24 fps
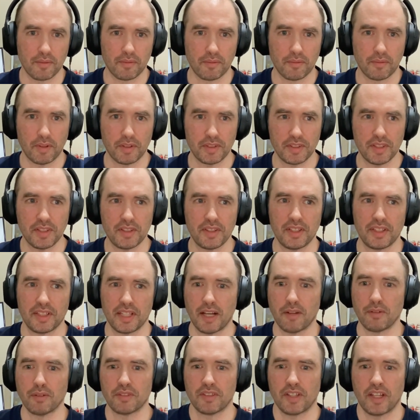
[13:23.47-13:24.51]
what do you think that
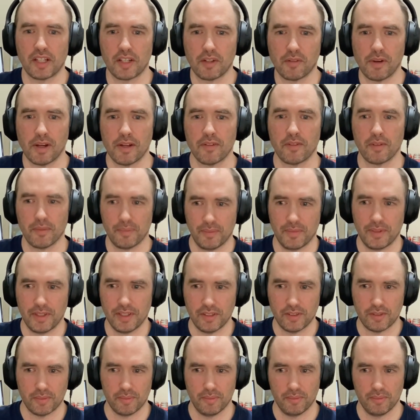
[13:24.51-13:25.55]
will take away from this